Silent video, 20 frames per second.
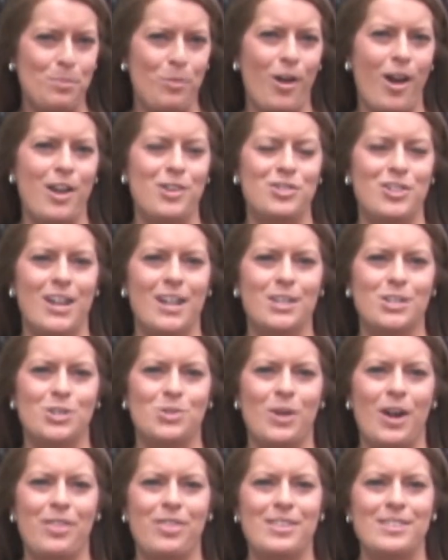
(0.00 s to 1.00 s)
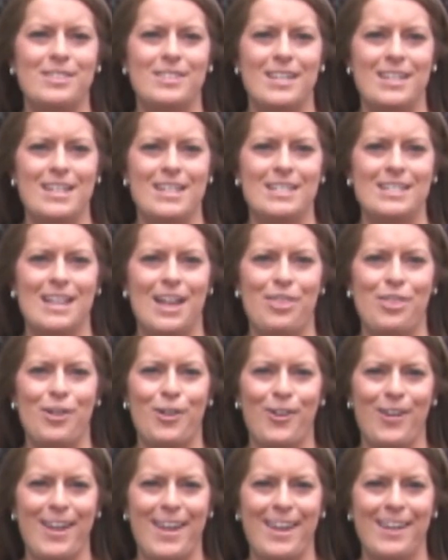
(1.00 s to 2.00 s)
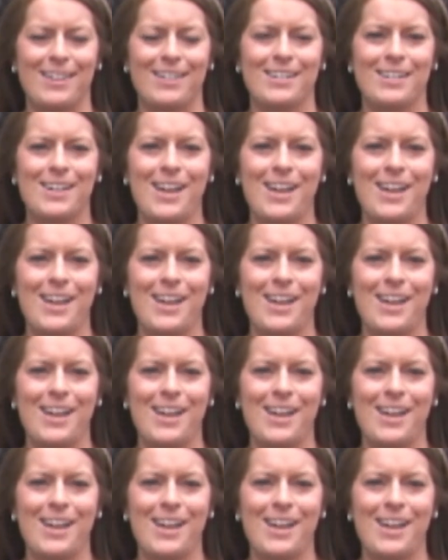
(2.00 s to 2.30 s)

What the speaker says: projects throughout the cities that they're in.